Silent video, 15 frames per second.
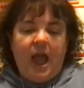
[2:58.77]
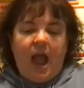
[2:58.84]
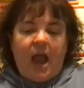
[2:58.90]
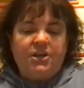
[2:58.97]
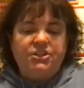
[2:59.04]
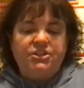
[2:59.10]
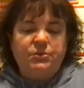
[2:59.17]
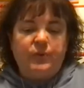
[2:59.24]

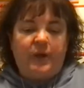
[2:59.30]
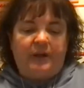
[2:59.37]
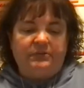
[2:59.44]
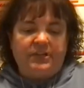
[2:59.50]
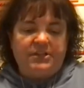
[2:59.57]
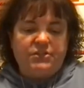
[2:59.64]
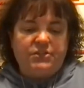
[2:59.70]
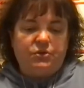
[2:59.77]
Our
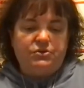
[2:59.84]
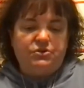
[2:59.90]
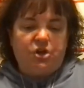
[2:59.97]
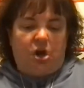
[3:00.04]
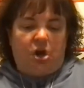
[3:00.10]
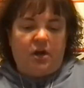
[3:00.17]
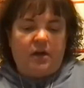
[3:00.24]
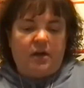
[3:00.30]
surroundings grew
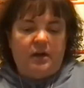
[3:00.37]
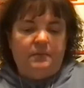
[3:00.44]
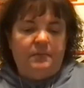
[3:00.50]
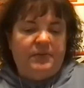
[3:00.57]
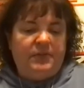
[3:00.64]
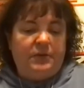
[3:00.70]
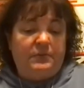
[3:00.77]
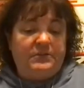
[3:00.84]
dark,
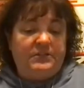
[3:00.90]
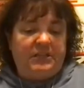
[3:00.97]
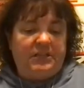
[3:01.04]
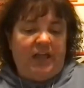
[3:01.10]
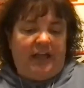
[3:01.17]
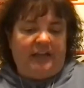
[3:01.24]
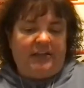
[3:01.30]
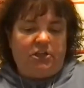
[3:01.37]
but there was a
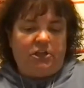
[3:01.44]
light